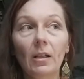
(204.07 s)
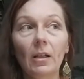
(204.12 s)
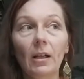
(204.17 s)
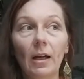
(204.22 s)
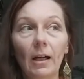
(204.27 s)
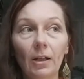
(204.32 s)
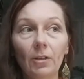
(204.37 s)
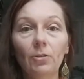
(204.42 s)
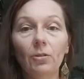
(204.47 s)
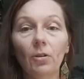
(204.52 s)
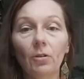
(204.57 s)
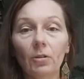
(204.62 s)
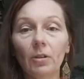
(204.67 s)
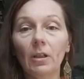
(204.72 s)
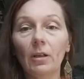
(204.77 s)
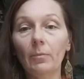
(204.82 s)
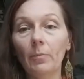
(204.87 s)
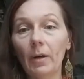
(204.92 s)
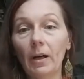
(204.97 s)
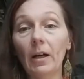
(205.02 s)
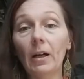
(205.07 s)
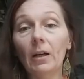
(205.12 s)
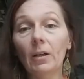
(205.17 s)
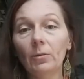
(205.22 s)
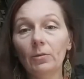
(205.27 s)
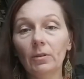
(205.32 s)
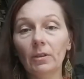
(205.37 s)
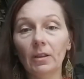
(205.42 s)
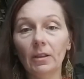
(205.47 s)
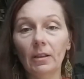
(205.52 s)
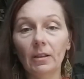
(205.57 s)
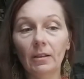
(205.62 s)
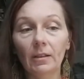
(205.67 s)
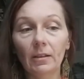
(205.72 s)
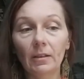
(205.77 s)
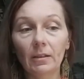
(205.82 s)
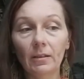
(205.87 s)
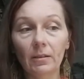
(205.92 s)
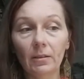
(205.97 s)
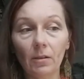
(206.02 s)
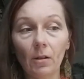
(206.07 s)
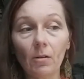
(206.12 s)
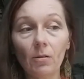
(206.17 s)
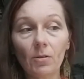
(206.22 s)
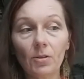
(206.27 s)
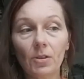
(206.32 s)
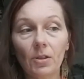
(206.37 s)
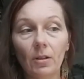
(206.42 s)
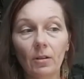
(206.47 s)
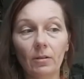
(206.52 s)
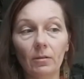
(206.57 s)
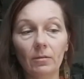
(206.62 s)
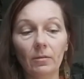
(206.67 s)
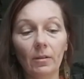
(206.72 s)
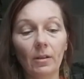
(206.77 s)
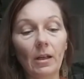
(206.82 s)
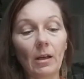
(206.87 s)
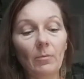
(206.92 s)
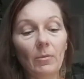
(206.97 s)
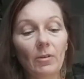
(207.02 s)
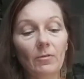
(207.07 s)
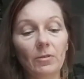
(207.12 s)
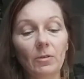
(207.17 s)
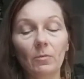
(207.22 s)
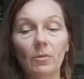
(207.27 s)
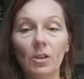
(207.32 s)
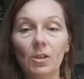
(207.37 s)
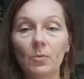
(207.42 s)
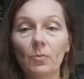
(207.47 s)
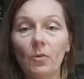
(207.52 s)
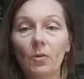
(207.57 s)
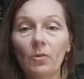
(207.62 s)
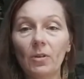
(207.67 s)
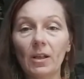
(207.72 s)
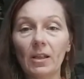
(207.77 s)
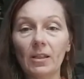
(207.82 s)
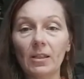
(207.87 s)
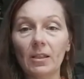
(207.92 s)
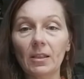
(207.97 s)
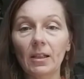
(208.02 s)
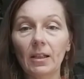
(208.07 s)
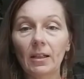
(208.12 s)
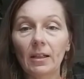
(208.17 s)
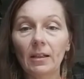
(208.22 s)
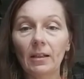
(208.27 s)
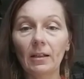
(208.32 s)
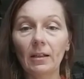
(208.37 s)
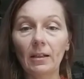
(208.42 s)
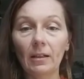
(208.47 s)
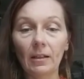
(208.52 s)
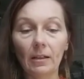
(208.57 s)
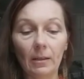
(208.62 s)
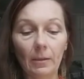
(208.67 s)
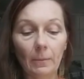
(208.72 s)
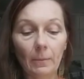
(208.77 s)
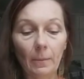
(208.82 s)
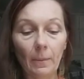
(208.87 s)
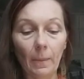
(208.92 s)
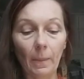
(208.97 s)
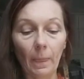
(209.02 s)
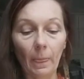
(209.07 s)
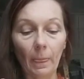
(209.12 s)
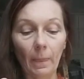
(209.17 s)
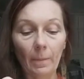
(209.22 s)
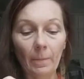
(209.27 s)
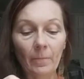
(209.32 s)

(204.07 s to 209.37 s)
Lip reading: I talked about also coming from the smallest, about